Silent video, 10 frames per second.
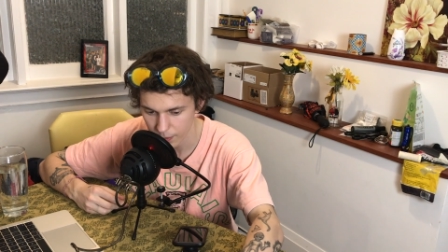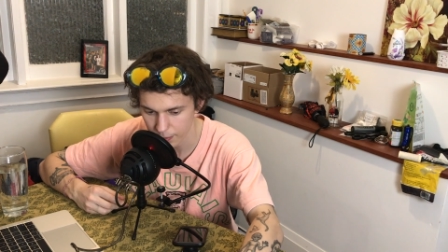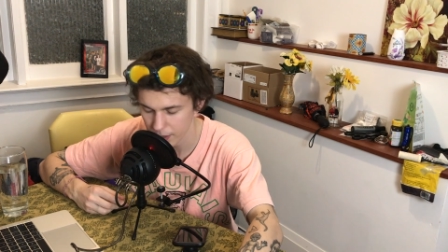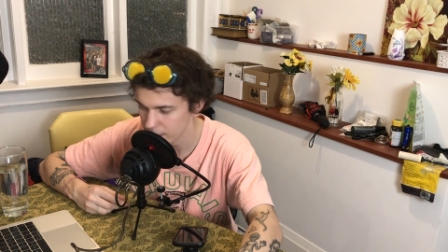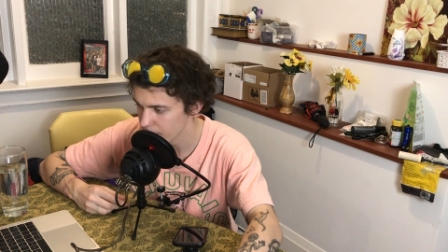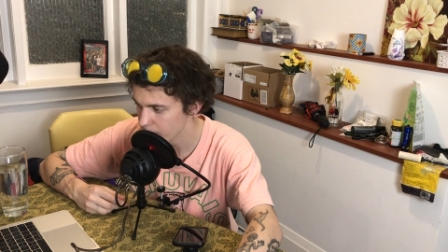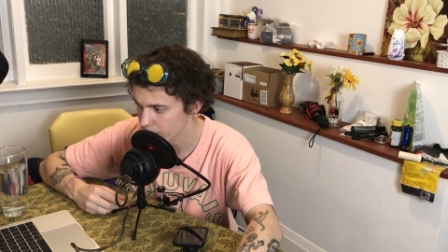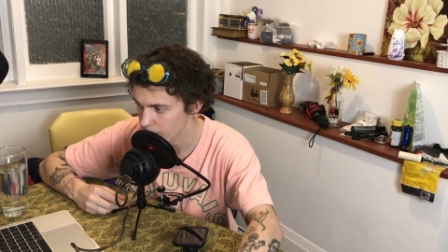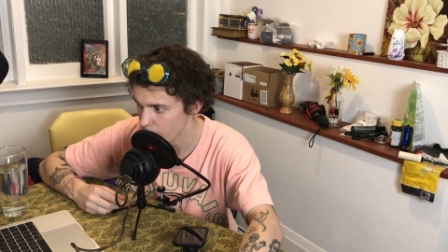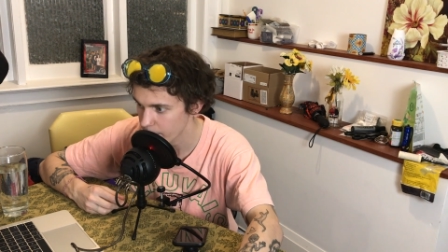but some,
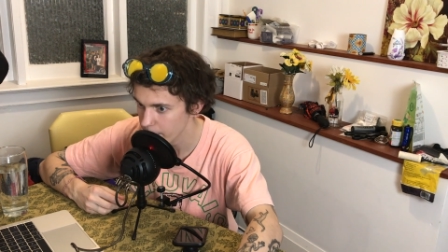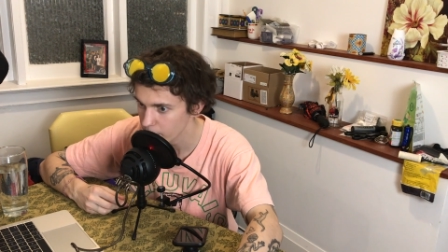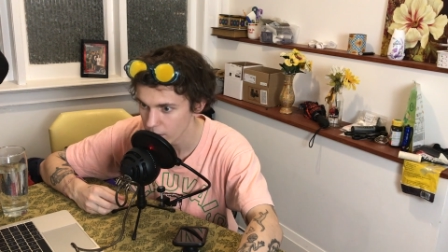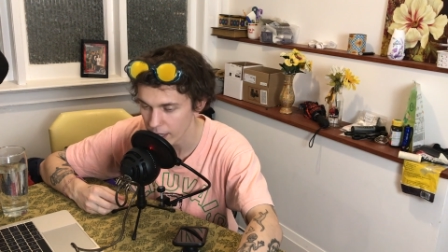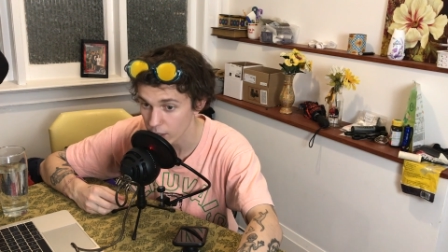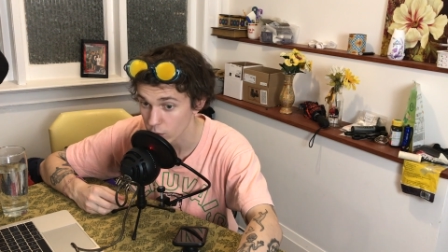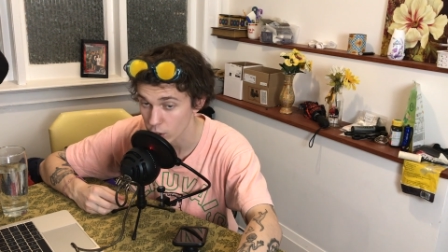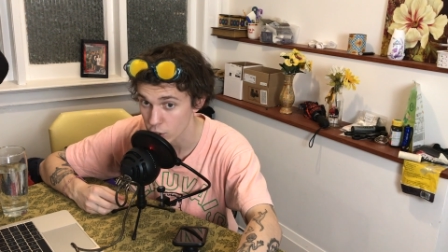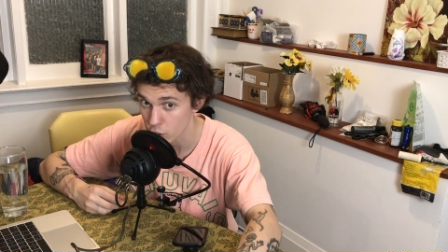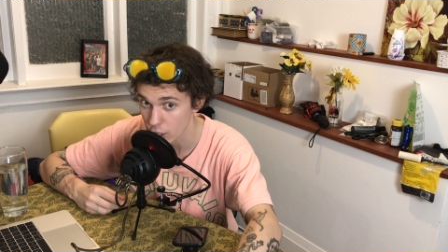but when people are, like,
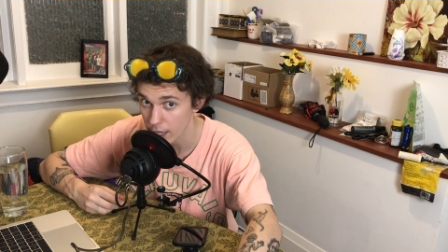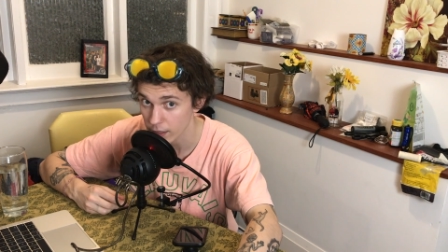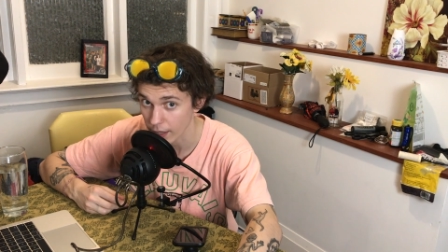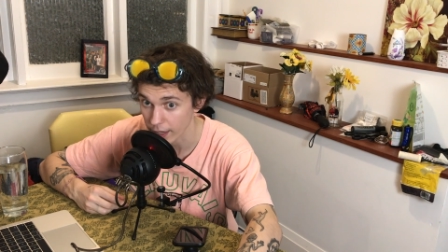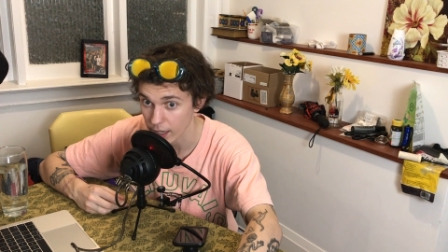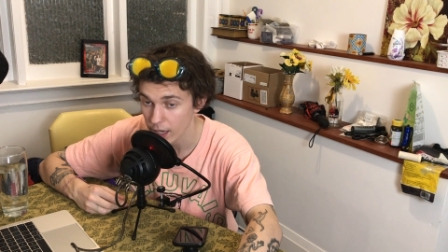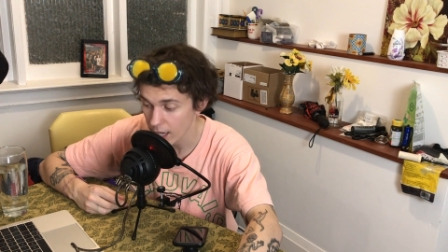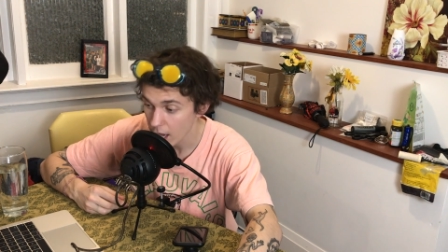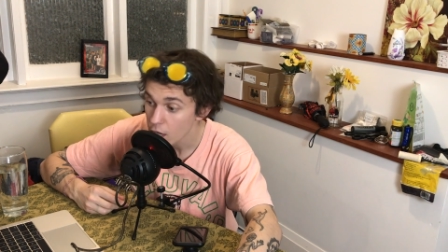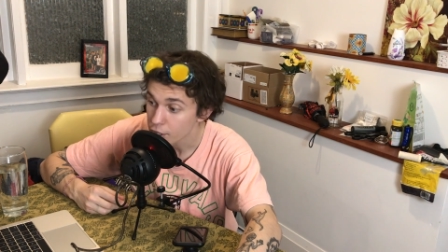legit, like,
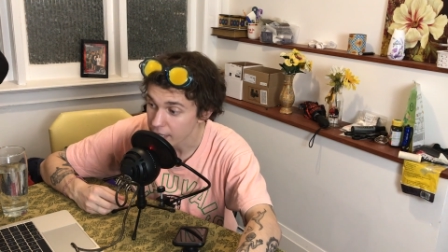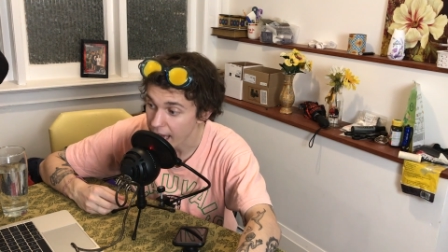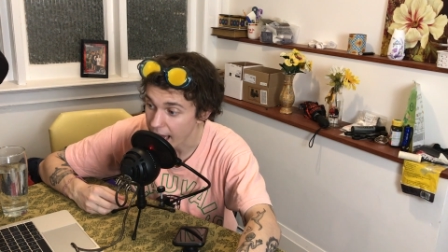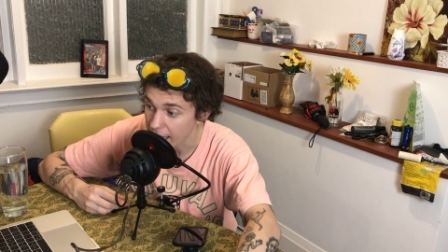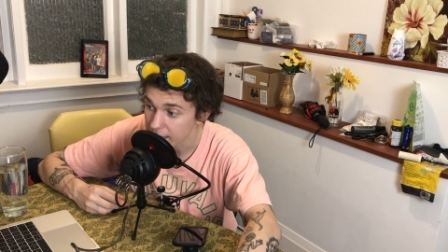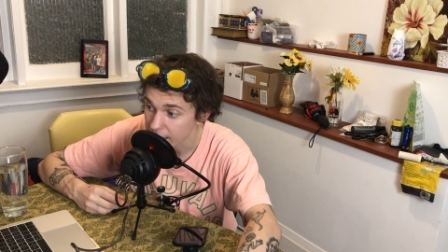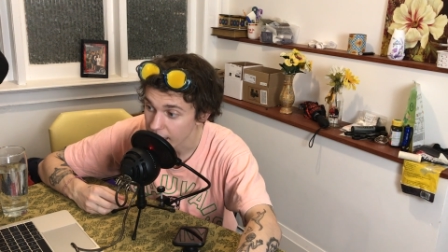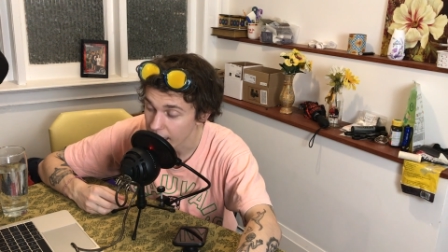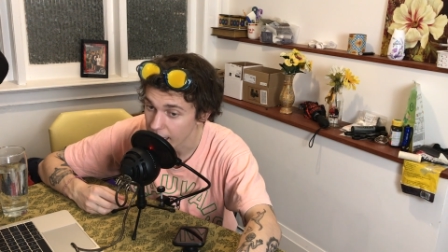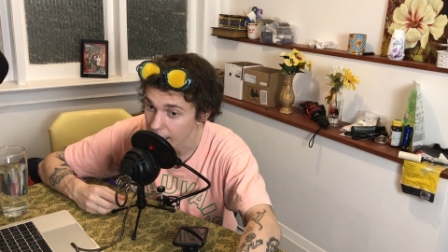yeah,
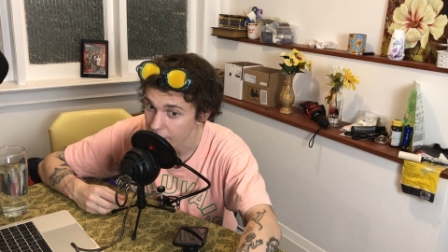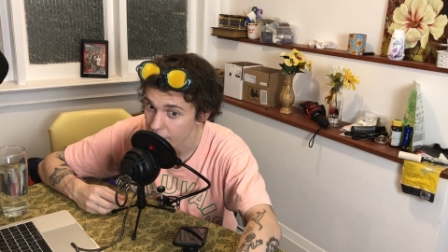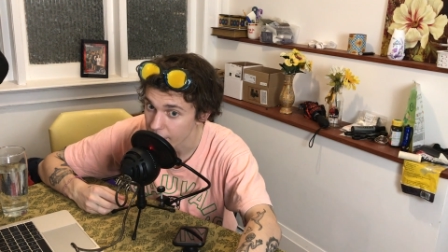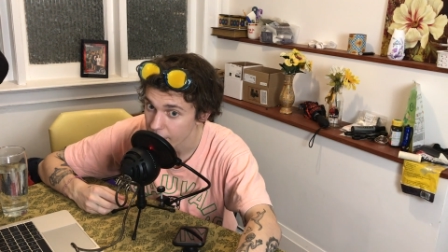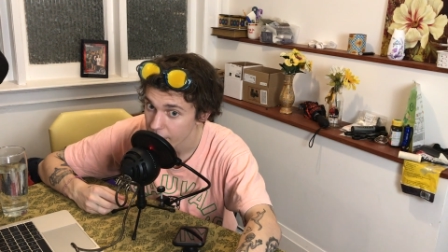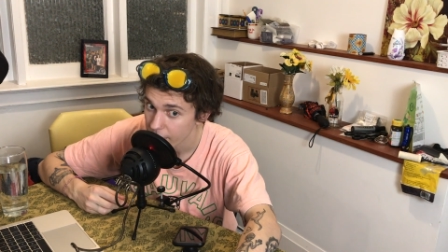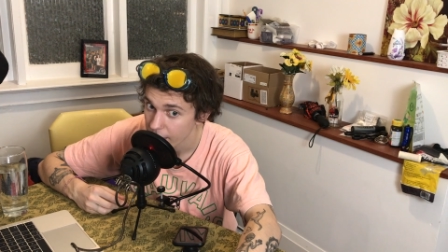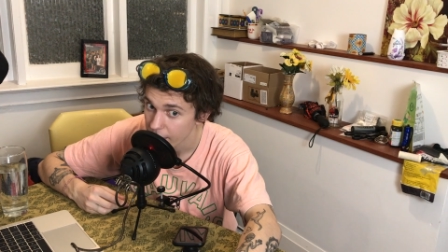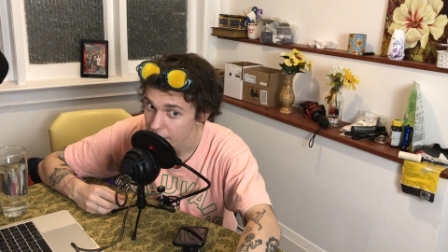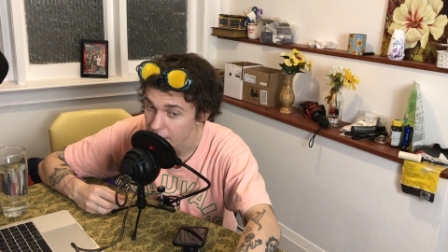uh,
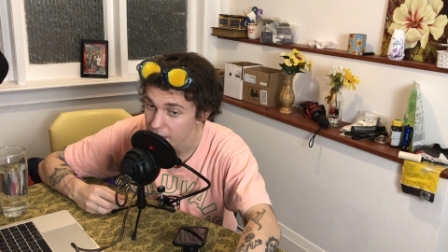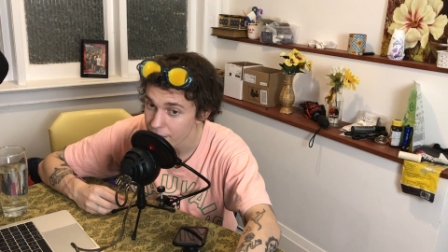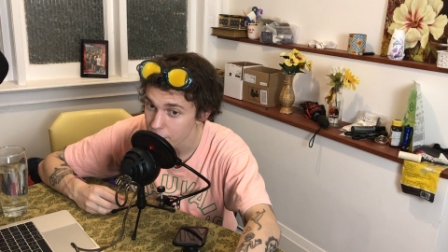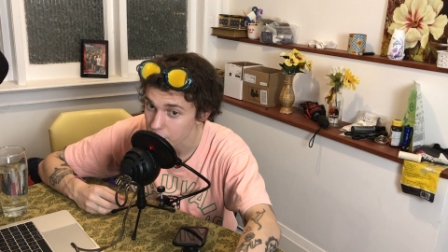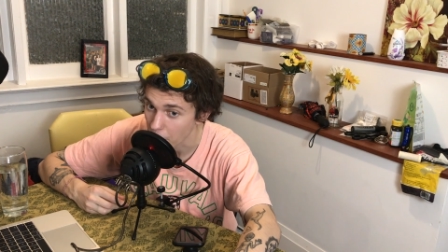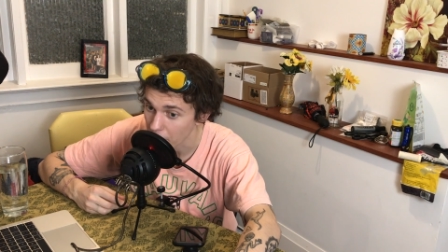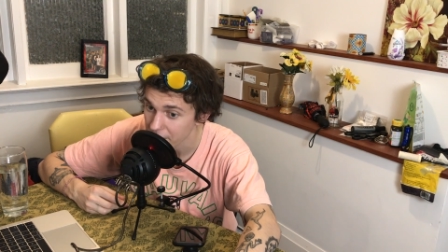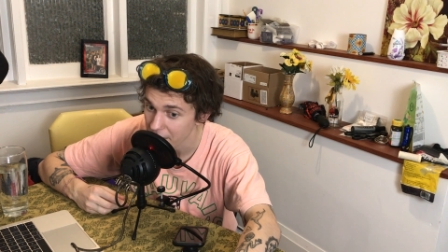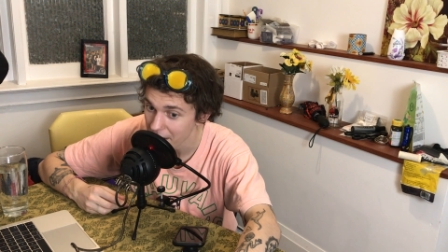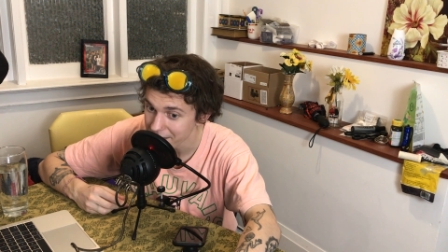they left their door
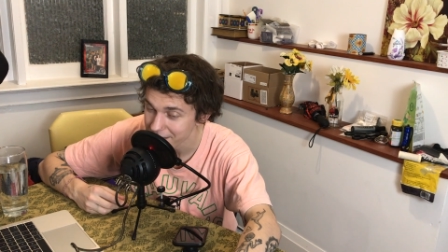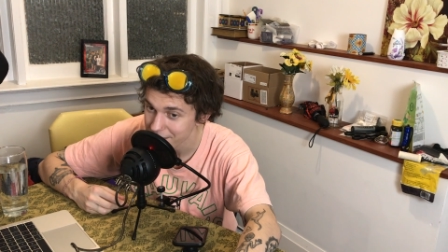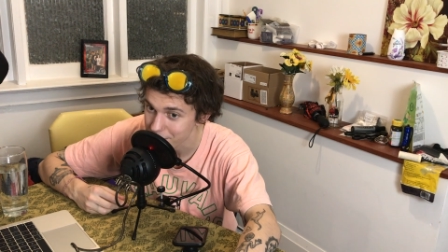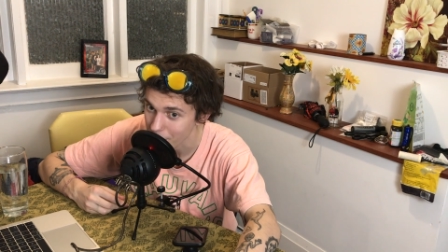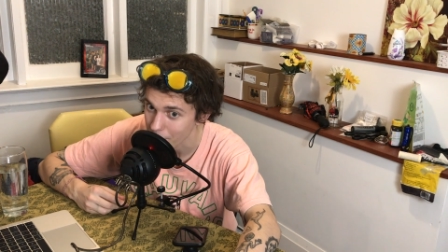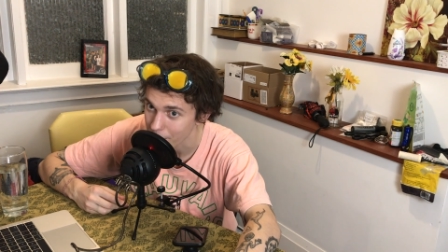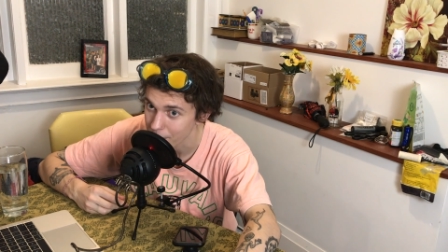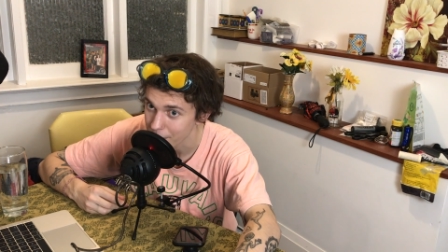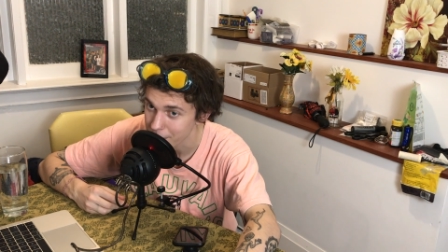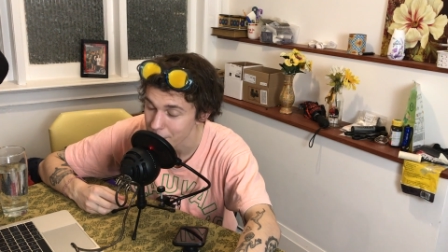unlocked. So...